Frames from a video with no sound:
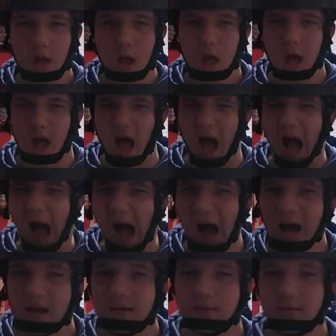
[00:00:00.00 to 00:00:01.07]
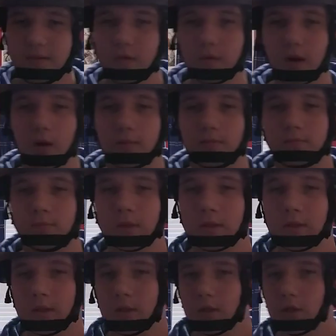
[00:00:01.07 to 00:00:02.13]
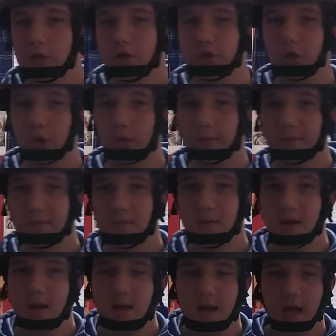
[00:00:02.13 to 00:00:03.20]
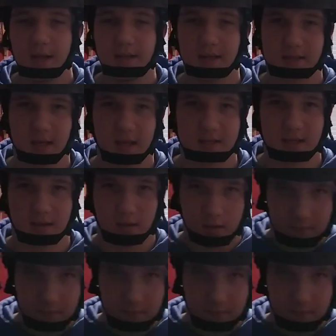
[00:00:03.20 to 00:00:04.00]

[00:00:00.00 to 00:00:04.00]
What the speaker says: there we go. So, and yes, guys, like,